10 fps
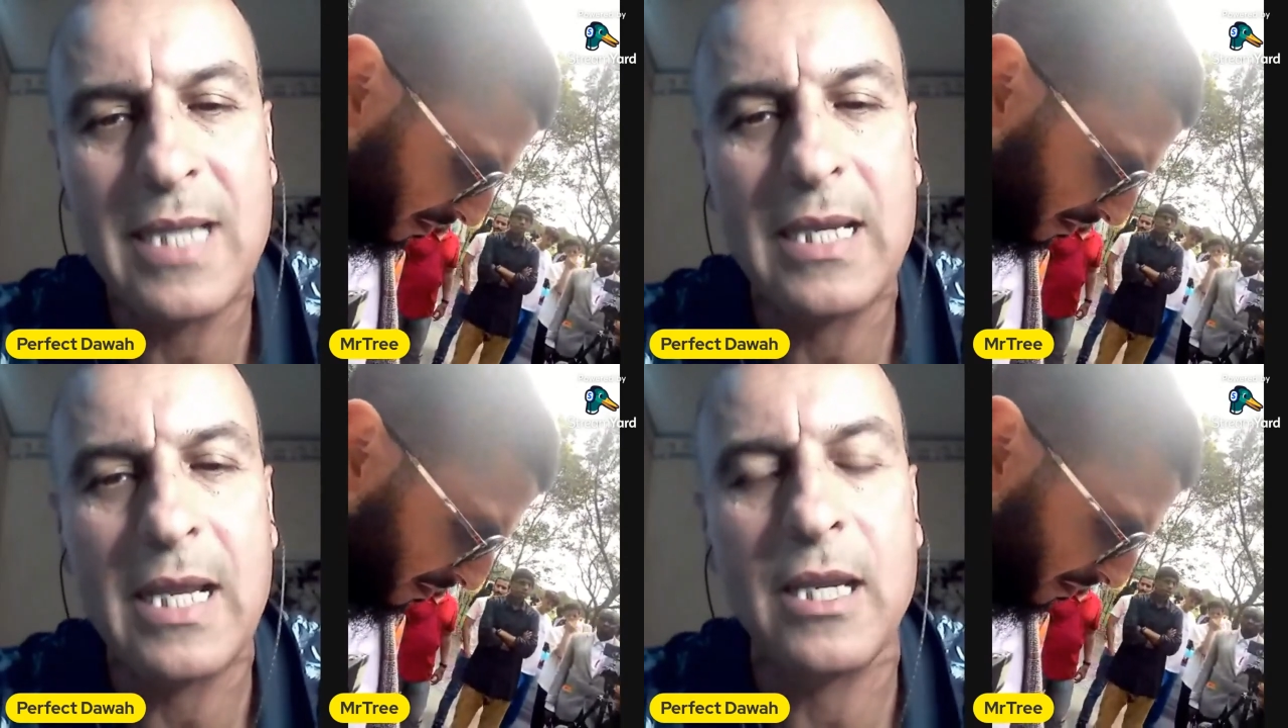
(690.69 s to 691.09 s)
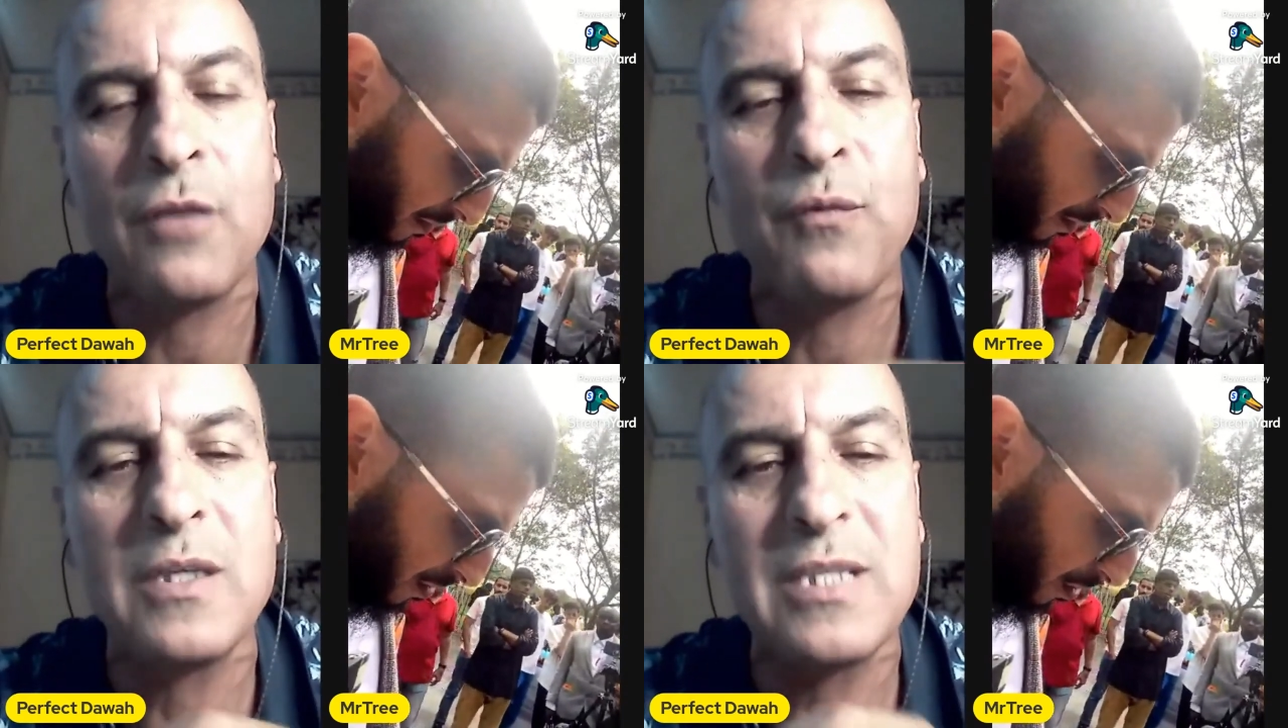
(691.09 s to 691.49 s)
say that
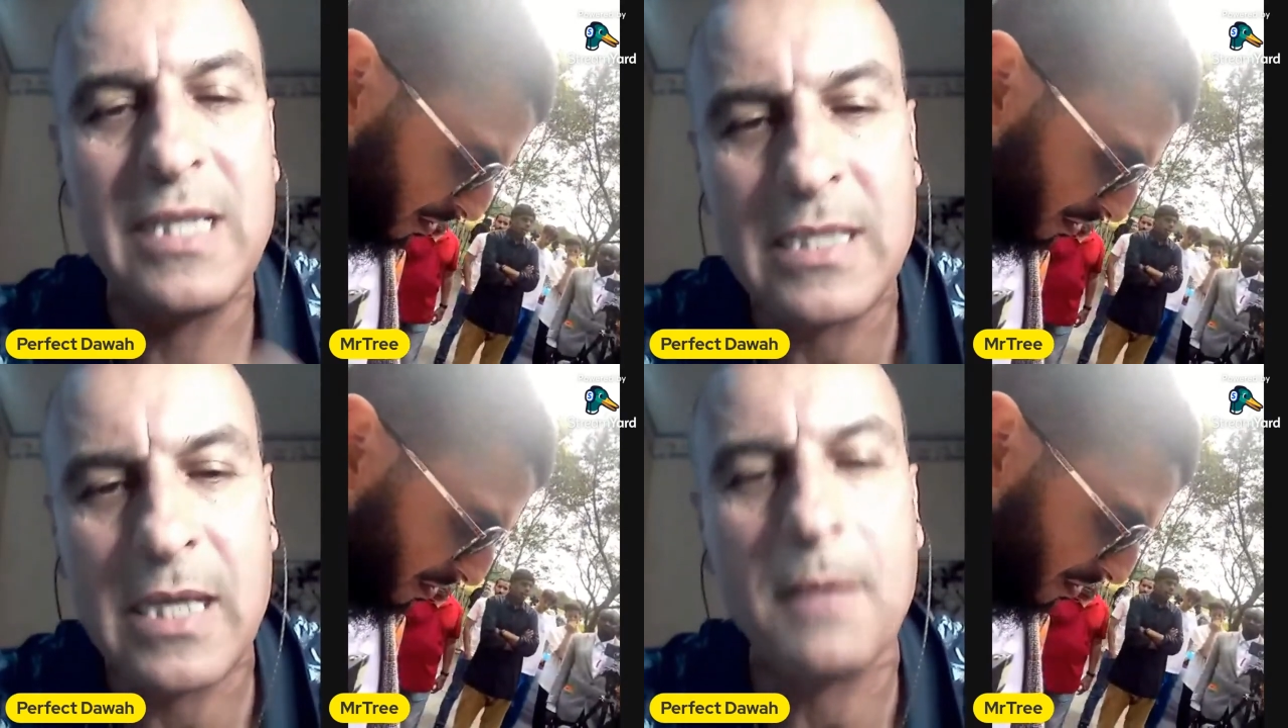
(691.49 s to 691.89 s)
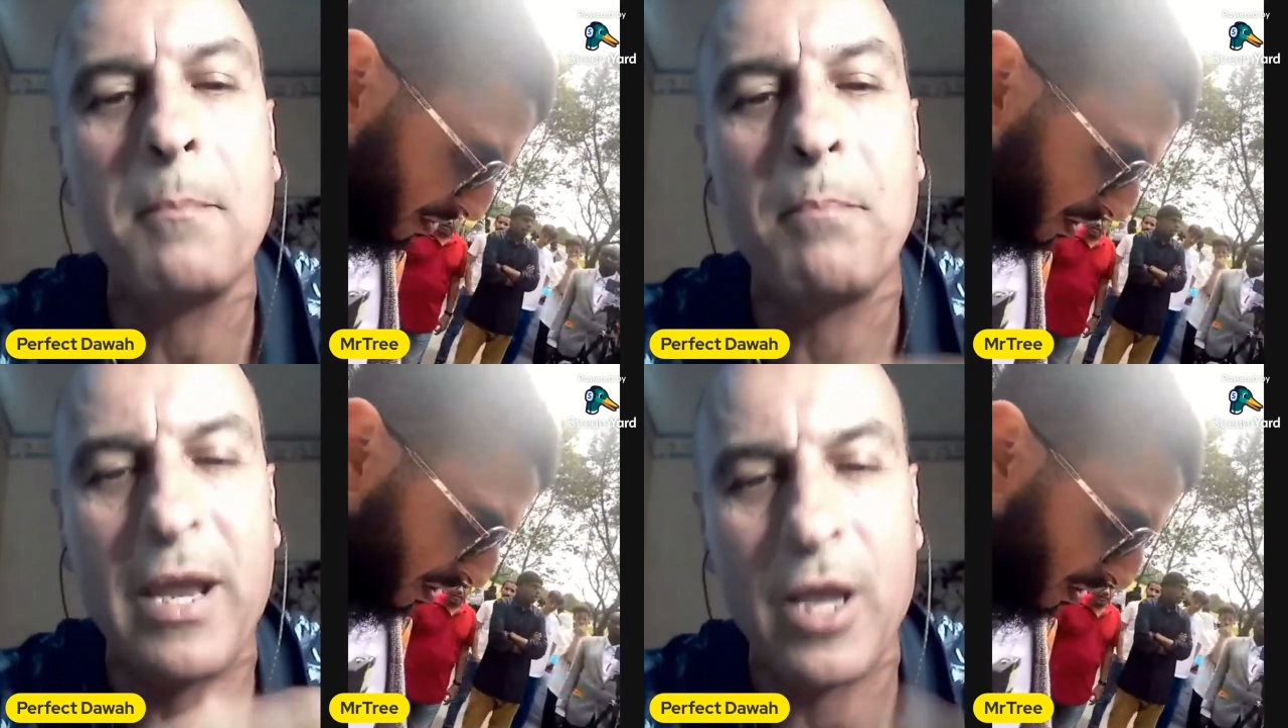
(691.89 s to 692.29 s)
it was
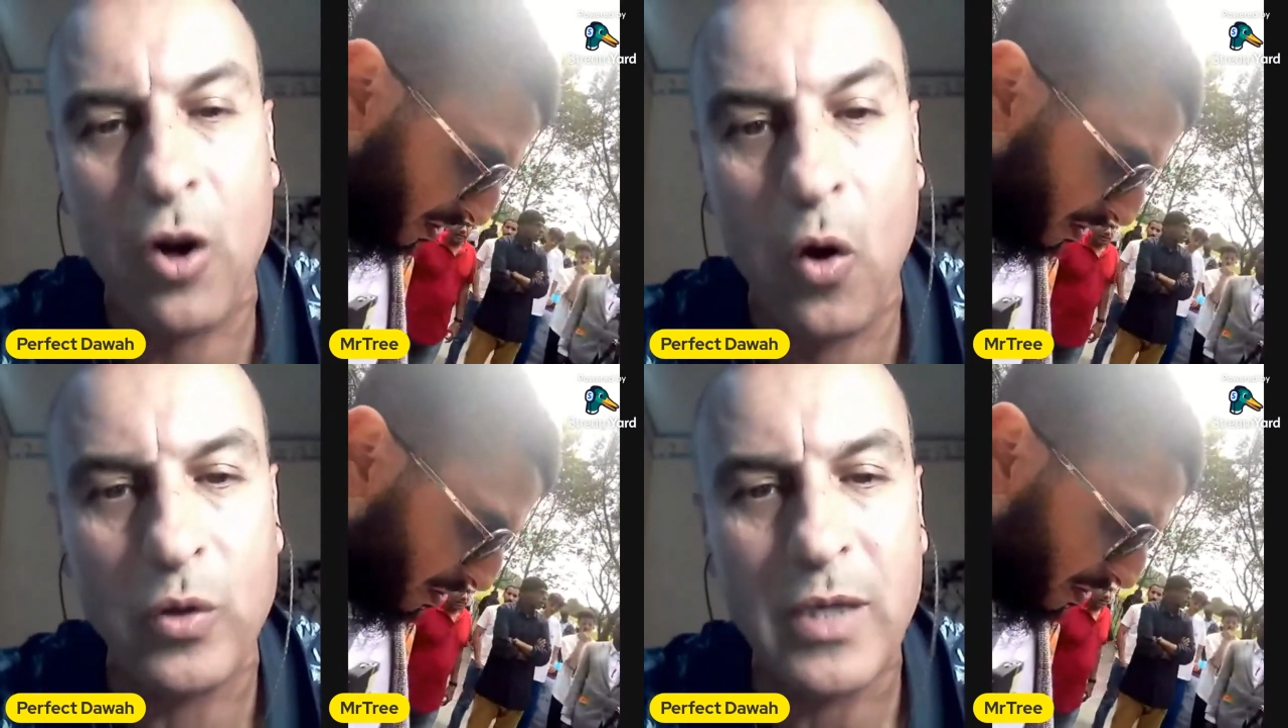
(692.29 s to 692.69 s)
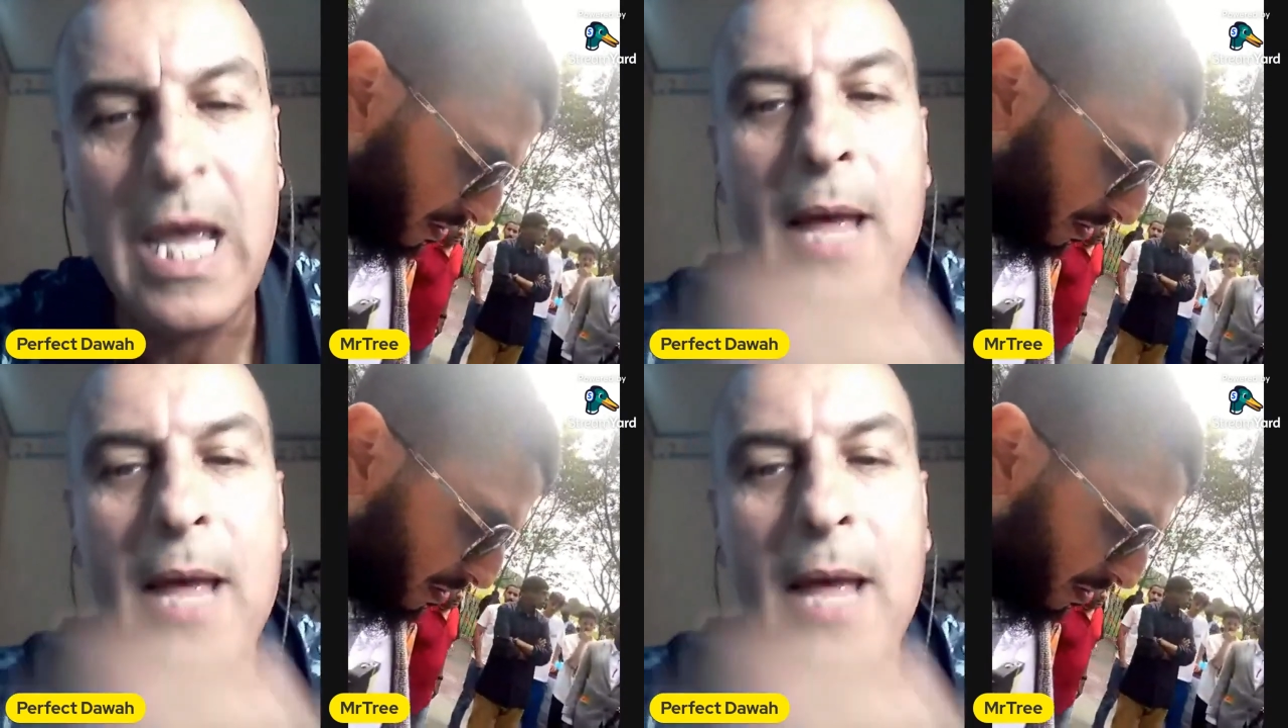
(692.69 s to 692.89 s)
eaten by a goat.